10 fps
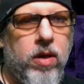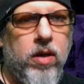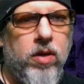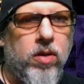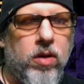
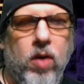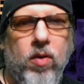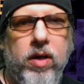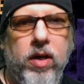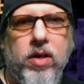Do you go
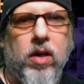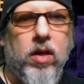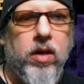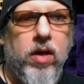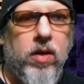in there and you
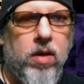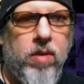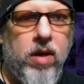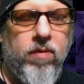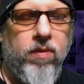look under the
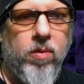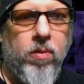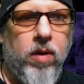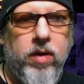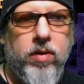bed for
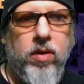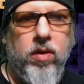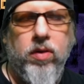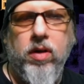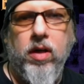
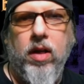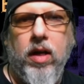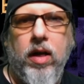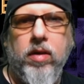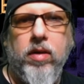monsters or in the
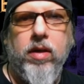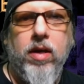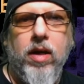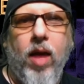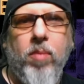closet?
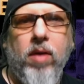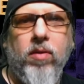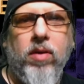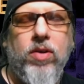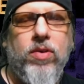I'm not
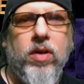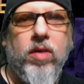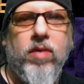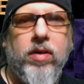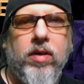really sure
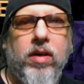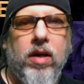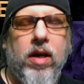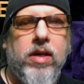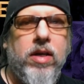if that's a good
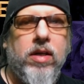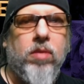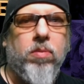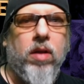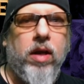idea
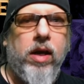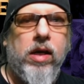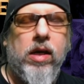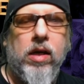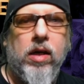to
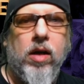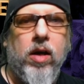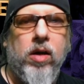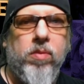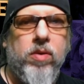play
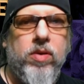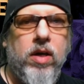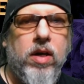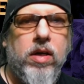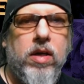
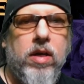100%.